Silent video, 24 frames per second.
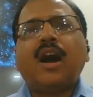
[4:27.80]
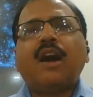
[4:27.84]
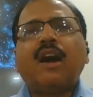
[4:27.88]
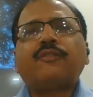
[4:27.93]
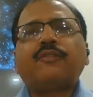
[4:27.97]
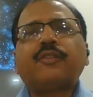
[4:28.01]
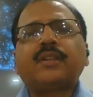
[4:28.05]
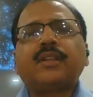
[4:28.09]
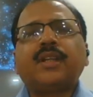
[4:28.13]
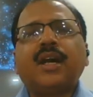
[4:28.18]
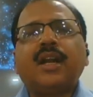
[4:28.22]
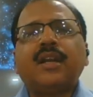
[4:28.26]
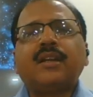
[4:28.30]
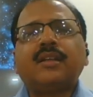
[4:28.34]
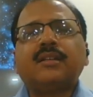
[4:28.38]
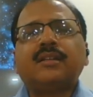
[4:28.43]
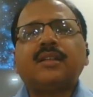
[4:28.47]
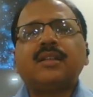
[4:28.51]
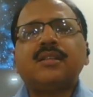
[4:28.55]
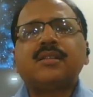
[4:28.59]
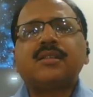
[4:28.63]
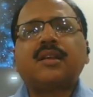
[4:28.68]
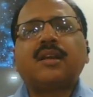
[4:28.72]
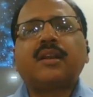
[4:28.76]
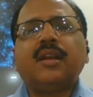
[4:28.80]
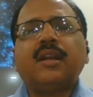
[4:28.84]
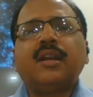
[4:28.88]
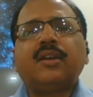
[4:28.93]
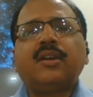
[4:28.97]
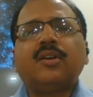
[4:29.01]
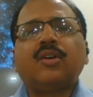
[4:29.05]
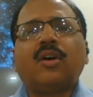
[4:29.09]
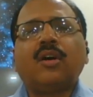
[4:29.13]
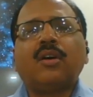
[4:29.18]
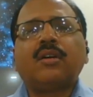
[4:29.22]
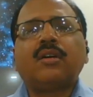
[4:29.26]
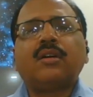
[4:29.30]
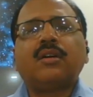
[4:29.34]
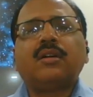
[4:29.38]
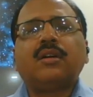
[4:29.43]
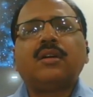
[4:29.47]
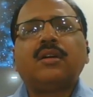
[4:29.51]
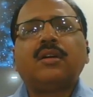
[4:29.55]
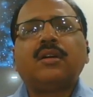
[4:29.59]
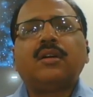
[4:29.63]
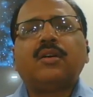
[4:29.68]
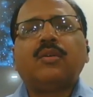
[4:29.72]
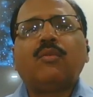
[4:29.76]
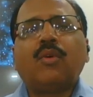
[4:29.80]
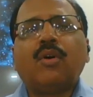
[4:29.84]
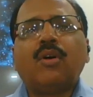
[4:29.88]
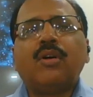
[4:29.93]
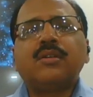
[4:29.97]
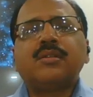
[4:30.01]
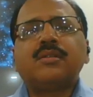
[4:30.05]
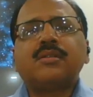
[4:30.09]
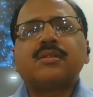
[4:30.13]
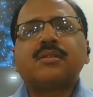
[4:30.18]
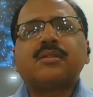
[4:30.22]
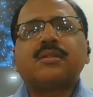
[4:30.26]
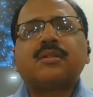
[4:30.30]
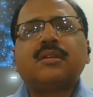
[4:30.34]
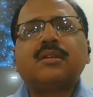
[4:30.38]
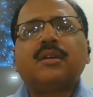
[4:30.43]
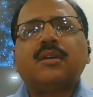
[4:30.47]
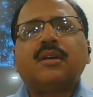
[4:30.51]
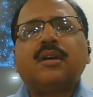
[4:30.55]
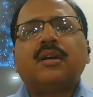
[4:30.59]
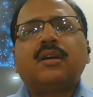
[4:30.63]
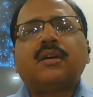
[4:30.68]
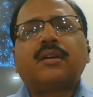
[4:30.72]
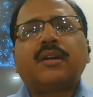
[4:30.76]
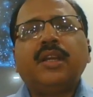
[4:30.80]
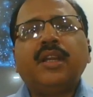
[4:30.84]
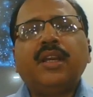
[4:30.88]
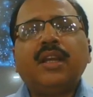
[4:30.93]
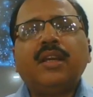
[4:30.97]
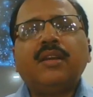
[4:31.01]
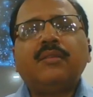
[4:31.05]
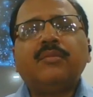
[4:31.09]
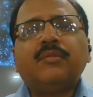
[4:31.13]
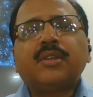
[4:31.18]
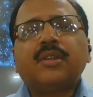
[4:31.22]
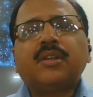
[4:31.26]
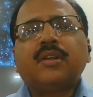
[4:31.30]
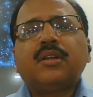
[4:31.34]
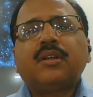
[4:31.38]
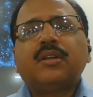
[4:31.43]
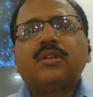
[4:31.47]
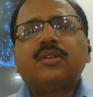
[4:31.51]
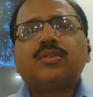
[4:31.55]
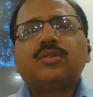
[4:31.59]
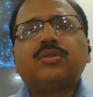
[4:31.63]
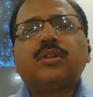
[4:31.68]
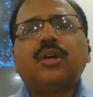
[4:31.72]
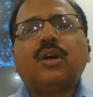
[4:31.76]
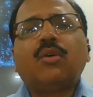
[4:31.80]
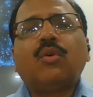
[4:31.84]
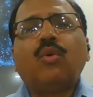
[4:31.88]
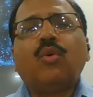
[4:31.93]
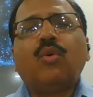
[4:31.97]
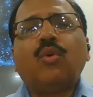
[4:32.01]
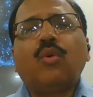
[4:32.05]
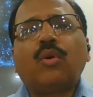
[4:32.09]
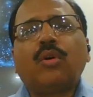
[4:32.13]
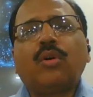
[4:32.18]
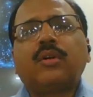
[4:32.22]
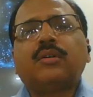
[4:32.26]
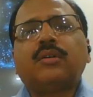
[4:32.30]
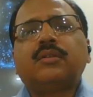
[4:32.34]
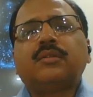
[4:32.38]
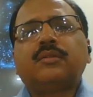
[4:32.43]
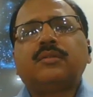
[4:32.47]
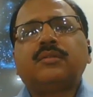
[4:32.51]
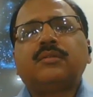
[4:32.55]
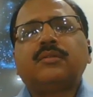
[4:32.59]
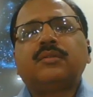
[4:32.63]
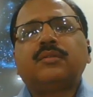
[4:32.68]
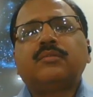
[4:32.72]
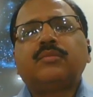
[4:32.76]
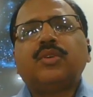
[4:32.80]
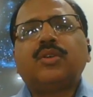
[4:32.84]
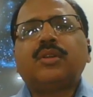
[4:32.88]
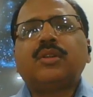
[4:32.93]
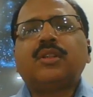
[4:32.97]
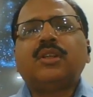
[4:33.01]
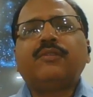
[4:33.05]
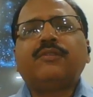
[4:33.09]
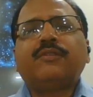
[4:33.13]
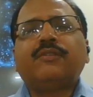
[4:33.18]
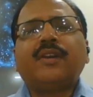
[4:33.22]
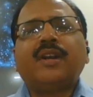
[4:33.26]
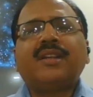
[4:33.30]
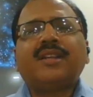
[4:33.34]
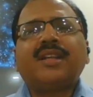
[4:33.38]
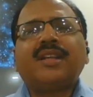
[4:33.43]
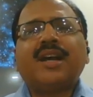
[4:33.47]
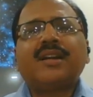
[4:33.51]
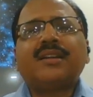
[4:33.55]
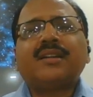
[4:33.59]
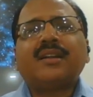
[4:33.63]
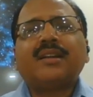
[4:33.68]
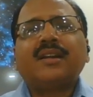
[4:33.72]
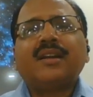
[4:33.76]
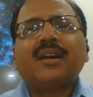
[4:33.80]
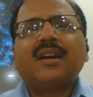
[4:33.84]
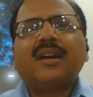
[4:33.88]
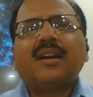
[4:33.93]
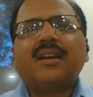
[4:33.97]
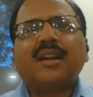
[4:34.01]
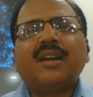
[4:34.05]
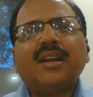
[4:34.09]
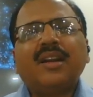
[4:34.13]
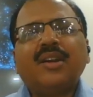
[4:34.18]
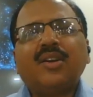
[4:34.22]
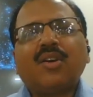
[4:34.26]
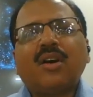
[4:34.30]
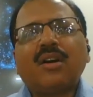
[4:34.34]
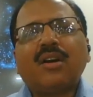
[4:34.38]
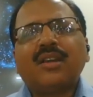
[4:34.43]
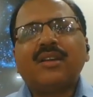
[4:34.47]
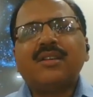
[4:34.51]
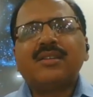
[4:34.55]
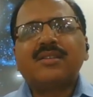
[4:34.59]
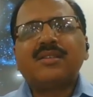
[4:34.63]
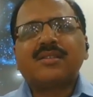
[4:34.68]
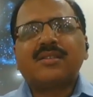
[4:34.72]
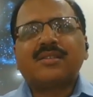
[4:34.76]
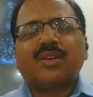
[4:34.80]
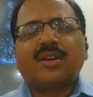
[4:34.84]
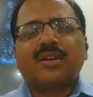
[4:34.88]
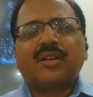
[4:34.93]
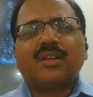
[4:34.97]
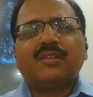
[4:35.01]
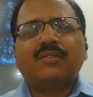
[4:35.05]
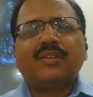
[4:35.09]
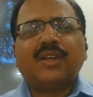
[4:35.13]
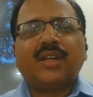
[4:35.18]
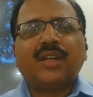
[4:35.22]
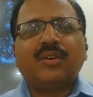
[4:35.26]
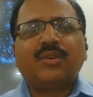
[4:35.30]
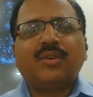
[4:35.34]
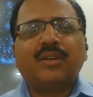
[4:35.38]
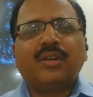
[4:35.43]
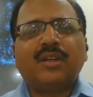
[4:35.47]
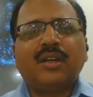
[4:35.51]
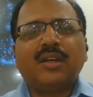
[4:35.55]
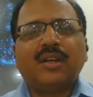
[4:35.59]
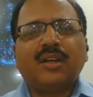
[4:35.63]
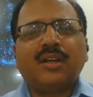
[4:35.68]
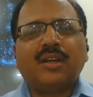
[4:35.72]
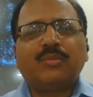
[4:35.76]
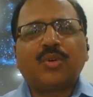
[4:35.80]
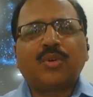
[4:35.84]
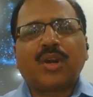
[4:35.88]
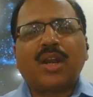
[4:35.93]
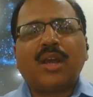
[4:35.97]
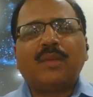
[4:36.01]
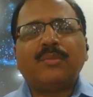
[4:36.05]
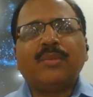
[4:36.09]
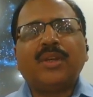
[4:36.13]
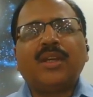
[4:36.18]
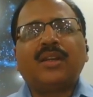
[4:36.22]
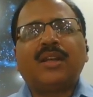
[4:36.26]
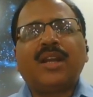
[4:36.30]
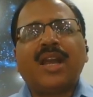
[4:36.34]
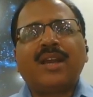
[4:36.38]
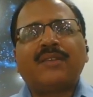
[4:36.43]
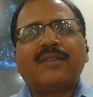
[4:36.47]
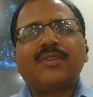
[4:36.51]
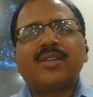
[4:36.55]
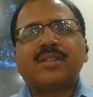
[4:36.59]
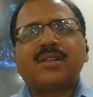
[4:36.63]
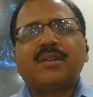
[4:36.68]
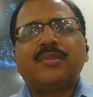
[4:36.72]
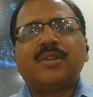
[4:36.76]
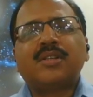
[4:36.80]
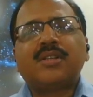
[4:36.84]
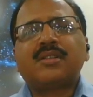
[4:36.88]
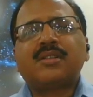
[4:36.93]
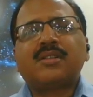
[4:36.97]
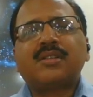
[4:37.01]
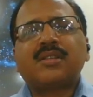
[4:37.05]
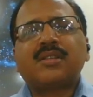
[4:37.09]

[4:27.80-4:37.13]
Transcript: After that, this Green Talk was renamed to the Oak because they felt that Green Talk is not a very good programming language, and